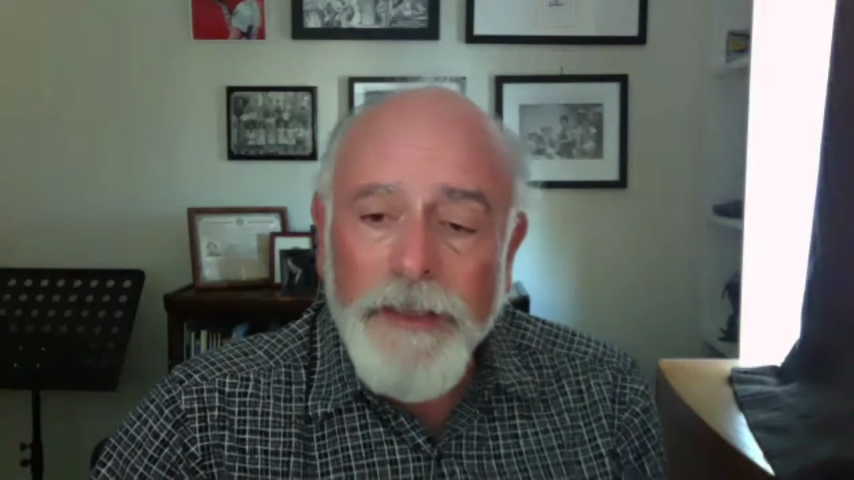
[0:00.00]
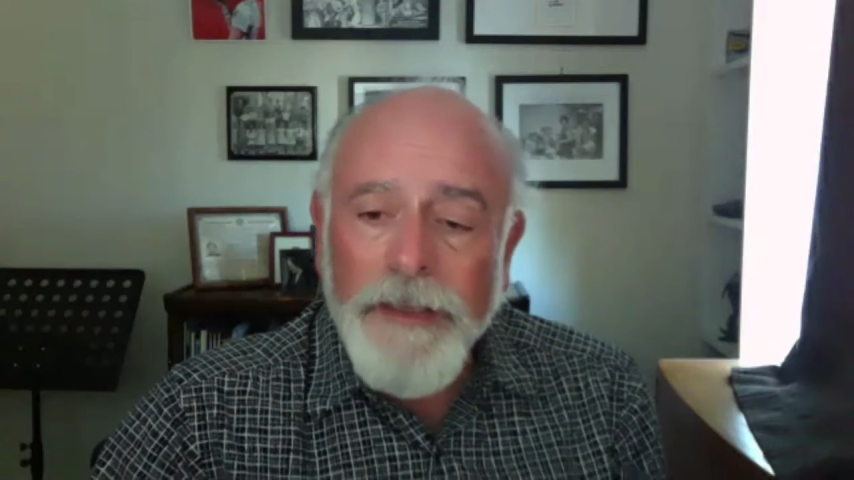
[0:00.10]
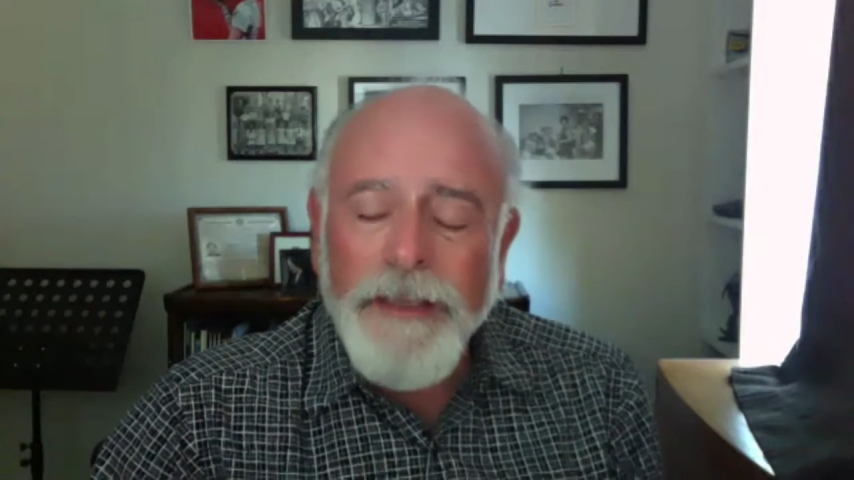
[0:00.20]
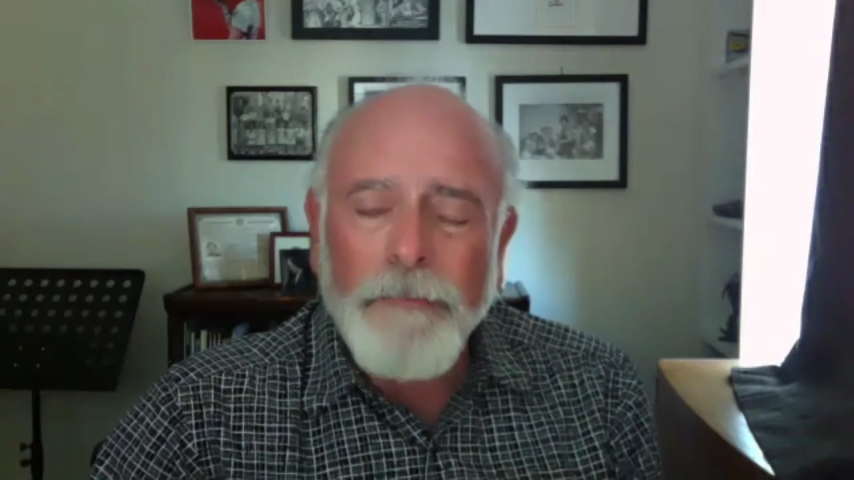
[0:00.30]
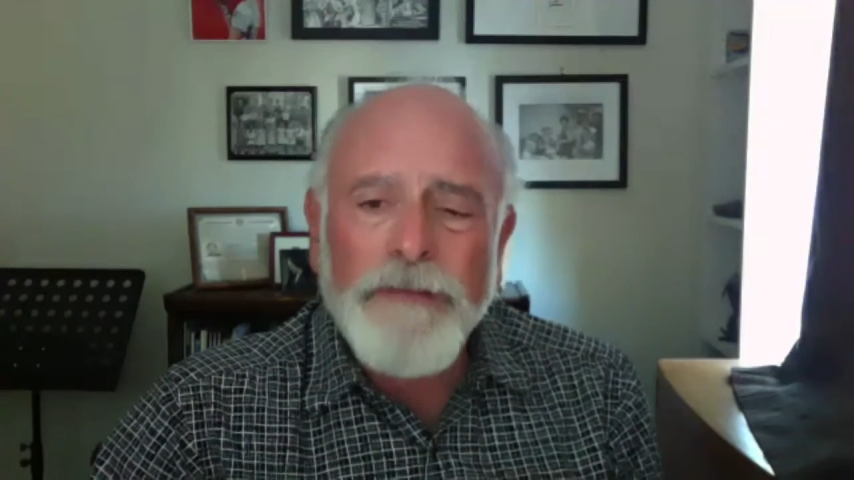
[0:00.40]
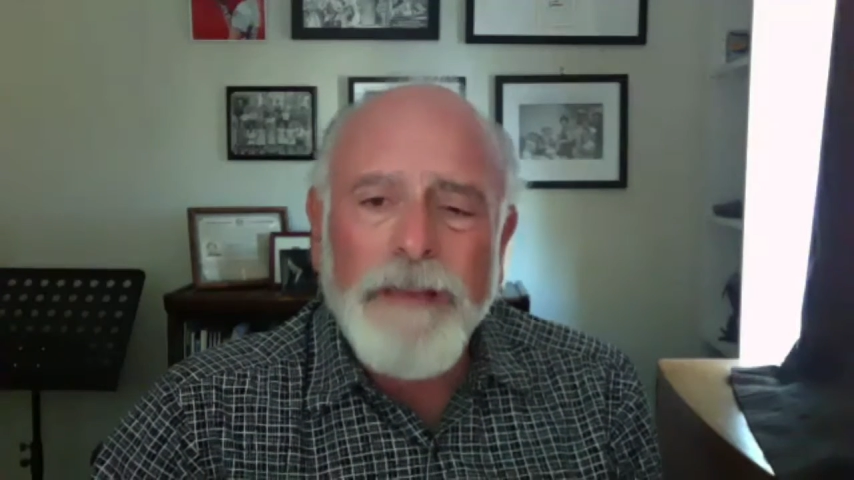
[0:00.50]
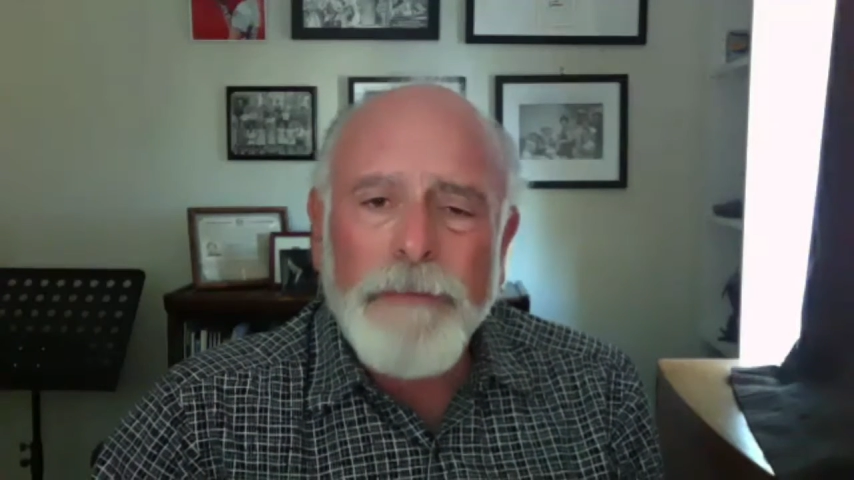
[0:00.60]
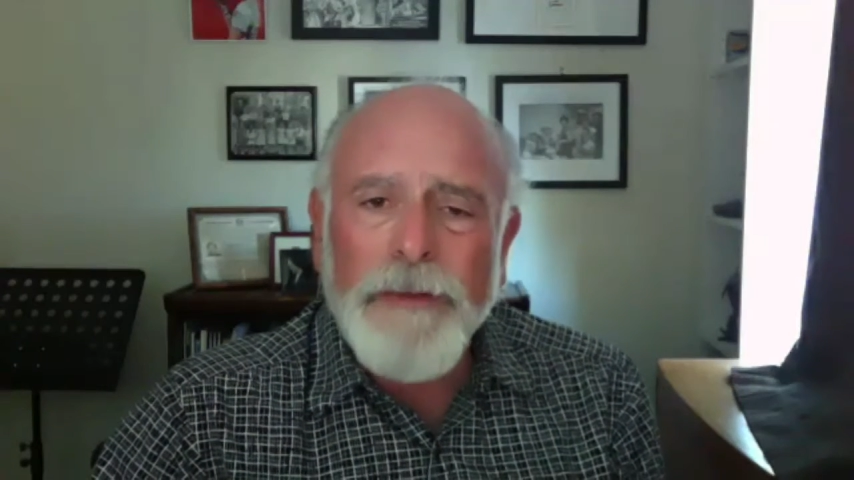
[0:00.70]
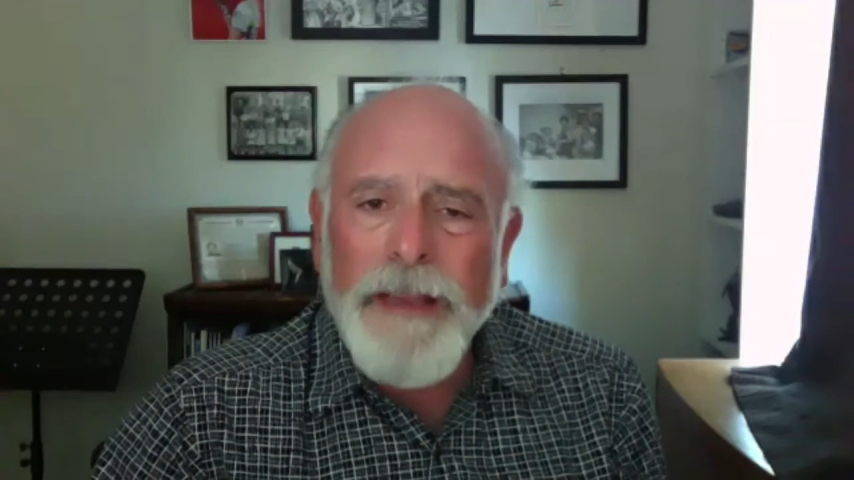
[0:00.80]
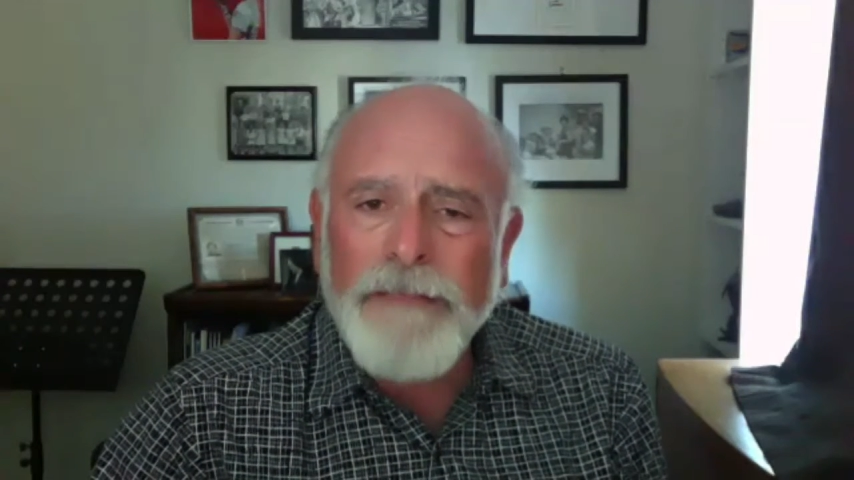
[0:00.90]
he wasn't
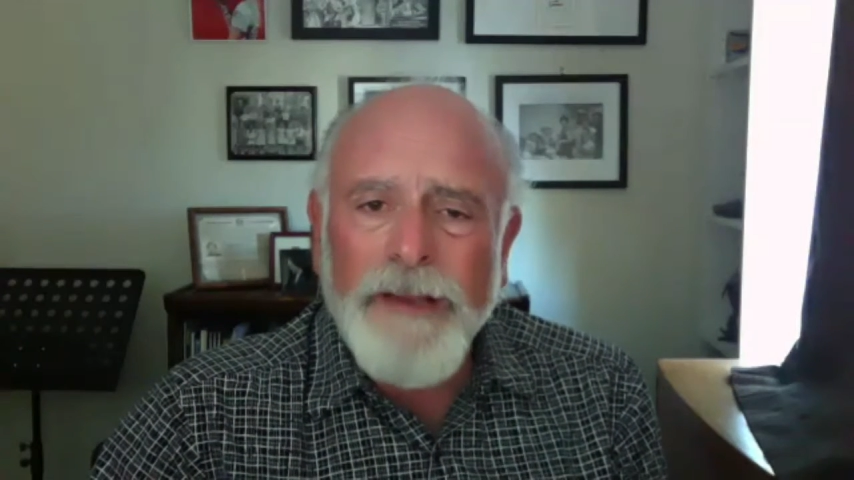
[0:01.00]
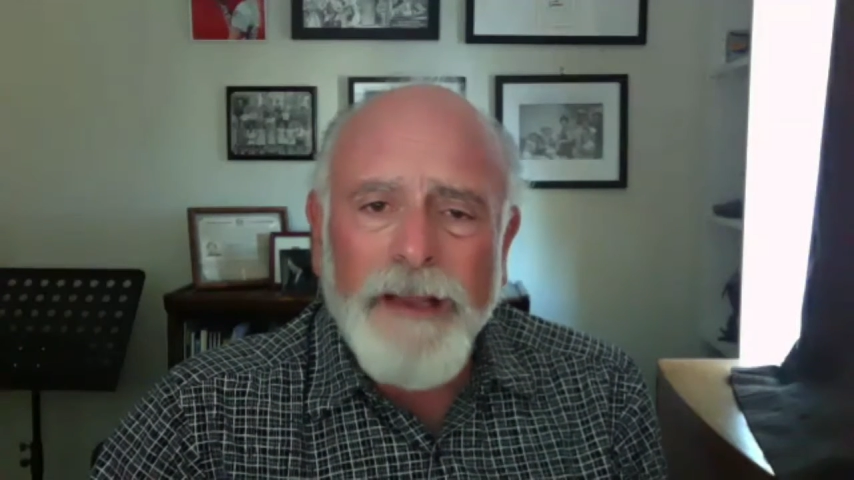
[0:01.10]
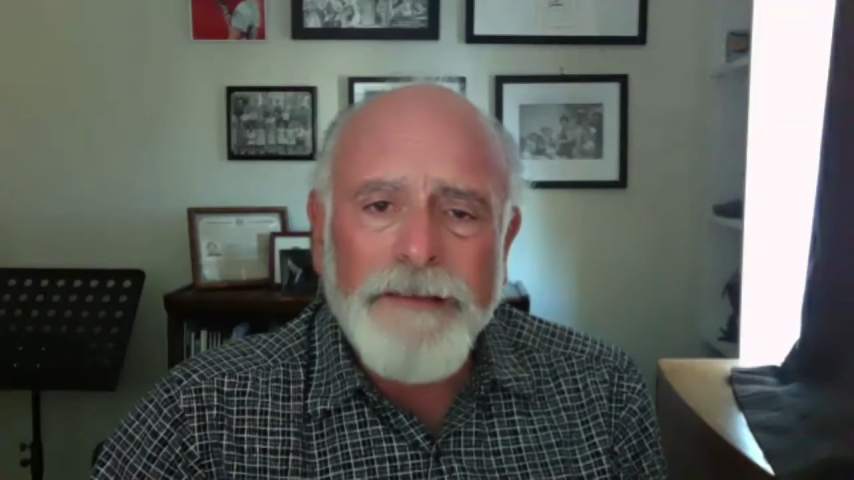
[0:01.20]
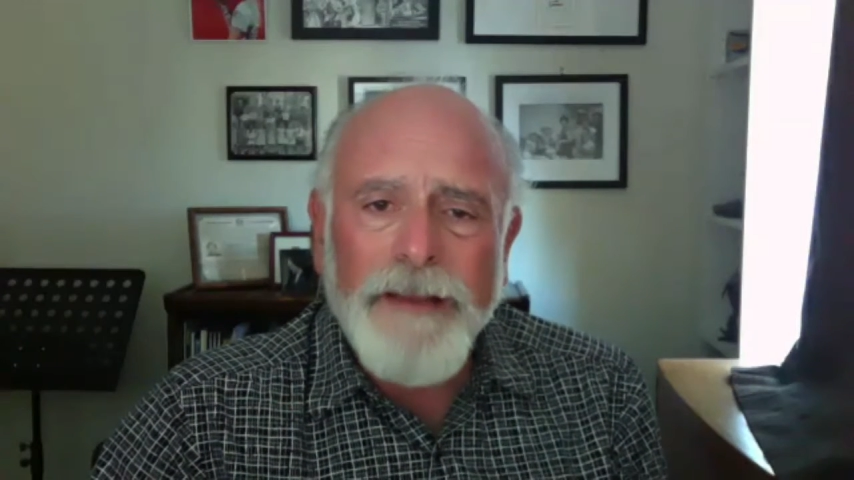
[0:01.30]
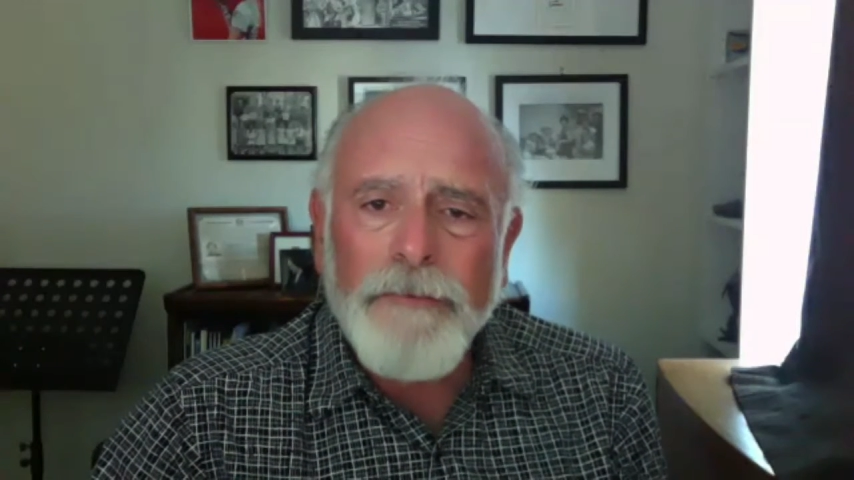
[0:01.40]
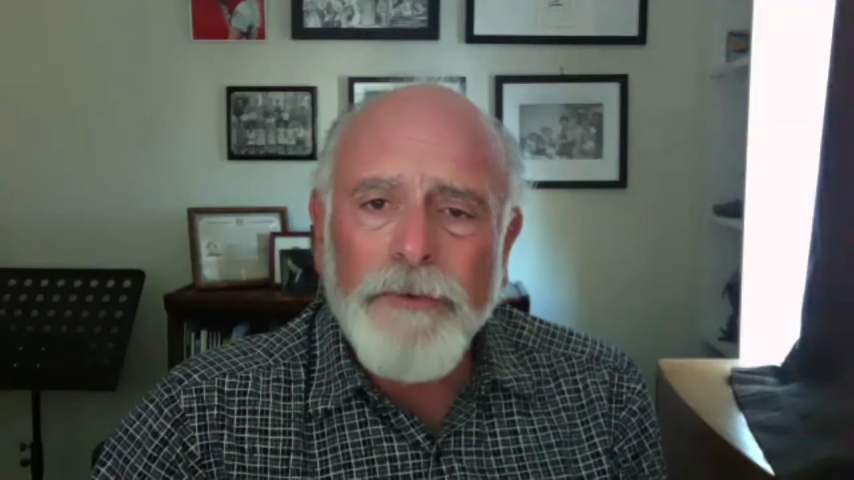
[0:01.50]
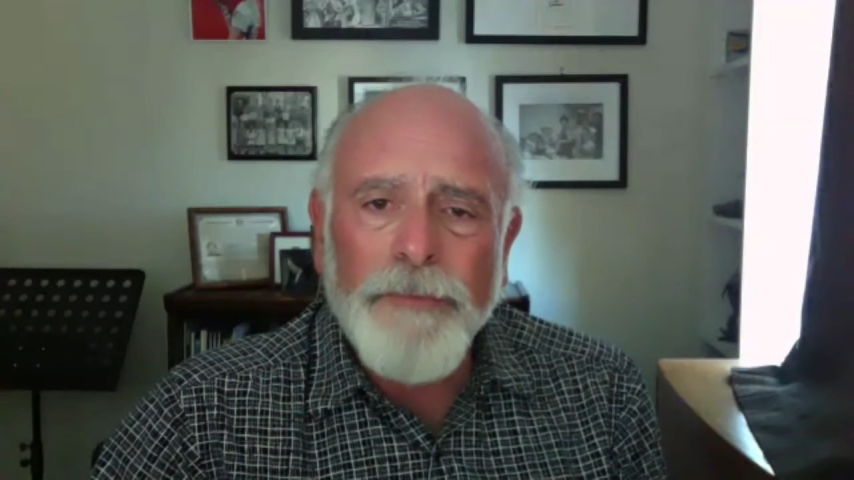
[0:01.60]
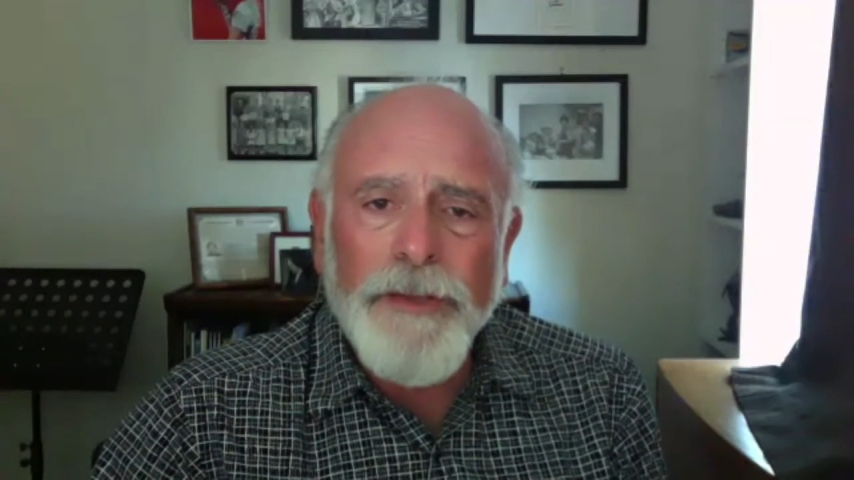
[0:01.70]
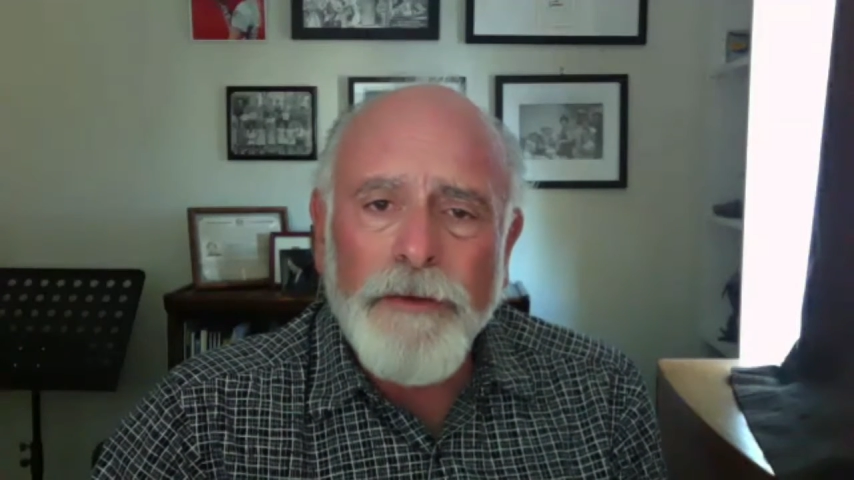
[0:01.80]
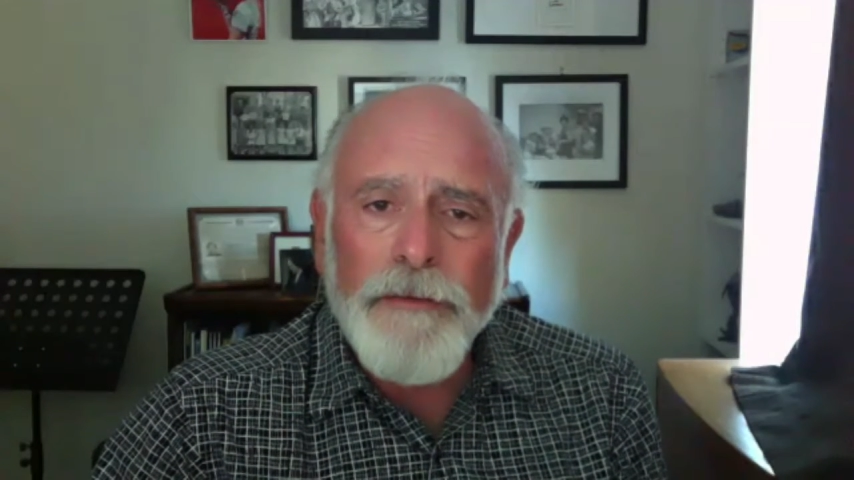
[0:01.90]
able to have contact with
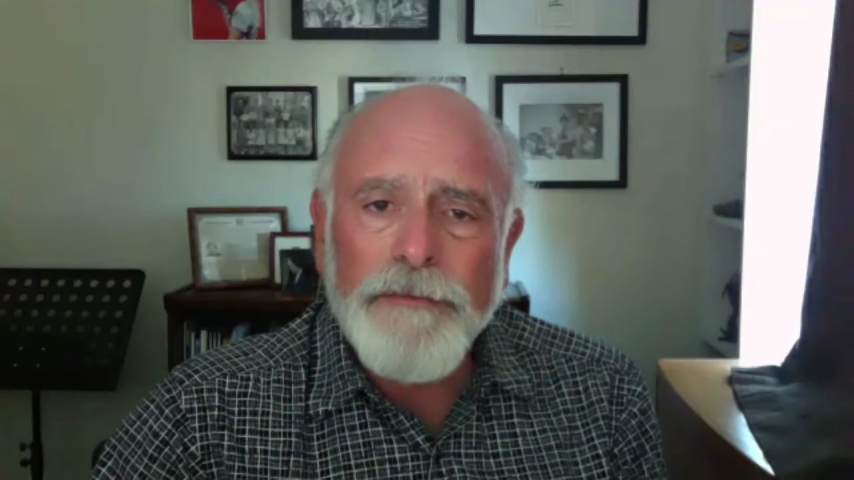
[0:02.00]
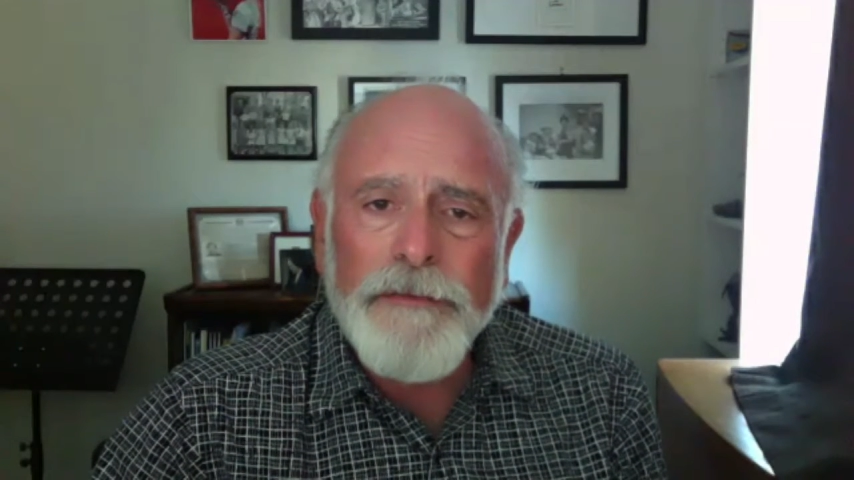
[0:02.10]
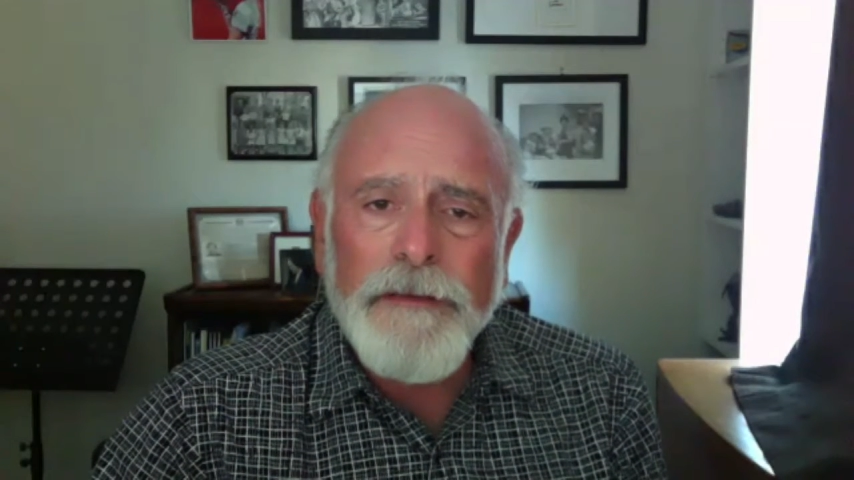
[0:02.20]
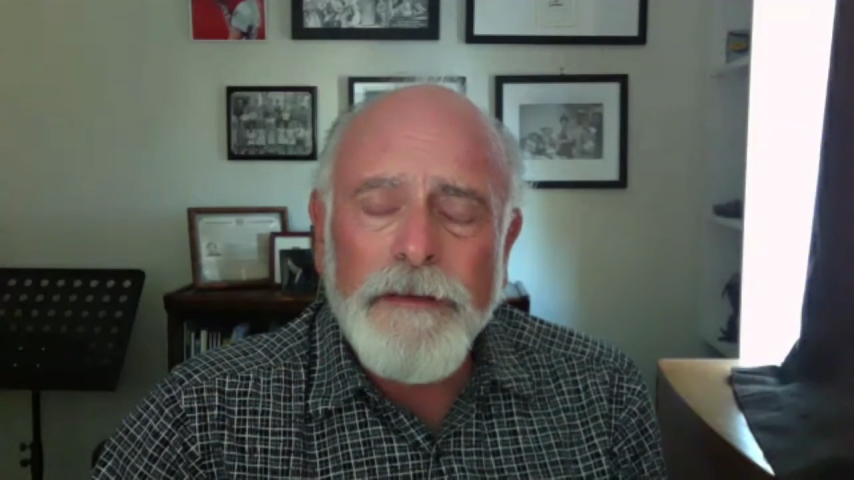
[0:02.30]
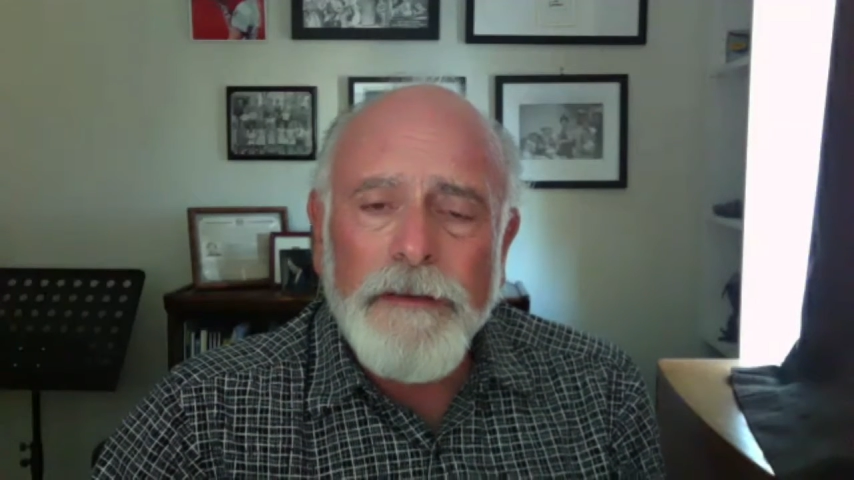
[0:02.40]
peers.